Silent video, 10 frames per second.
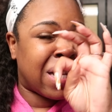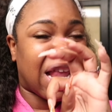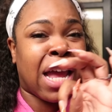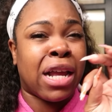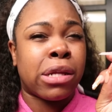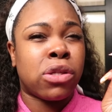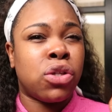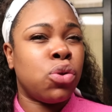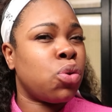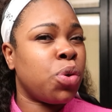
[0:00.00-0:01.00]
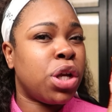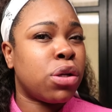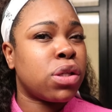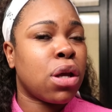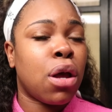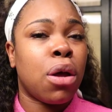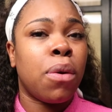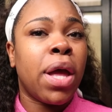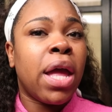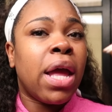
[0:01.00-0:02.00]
like two, three years ago.